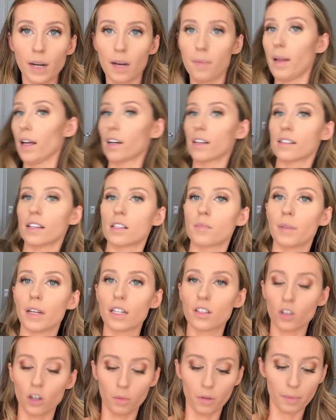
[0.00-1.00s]
metabolic
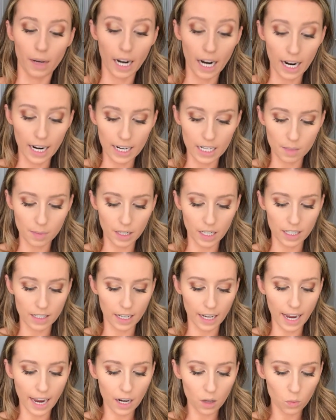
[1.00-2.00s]
assessment opened my eyes because
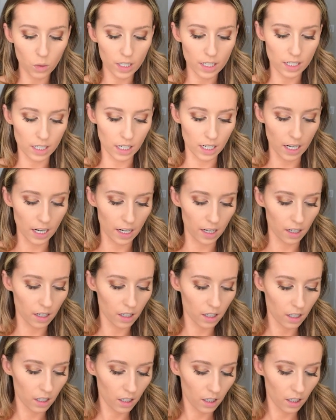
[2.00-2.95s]
I had one done